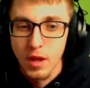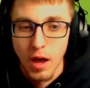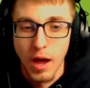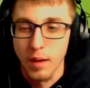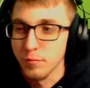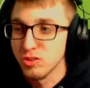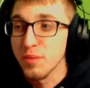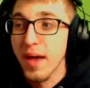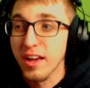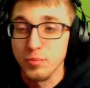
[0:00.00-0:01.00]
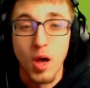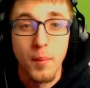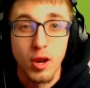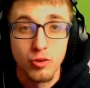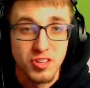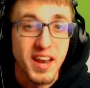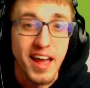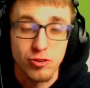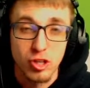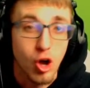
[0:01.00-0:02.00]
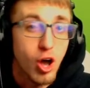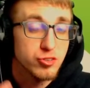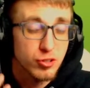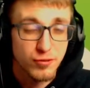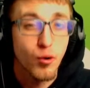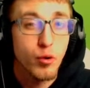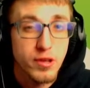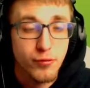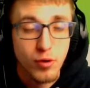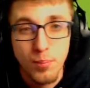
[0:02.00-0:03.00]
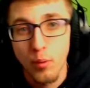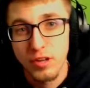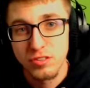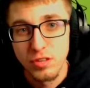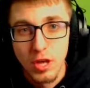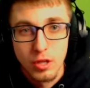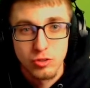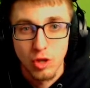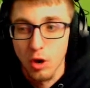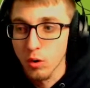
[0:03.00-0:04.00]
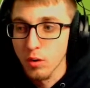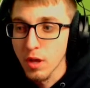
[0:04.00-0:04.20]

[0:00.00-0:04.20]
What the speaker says: Gmax Melmetal did actually cost us 40 free points, so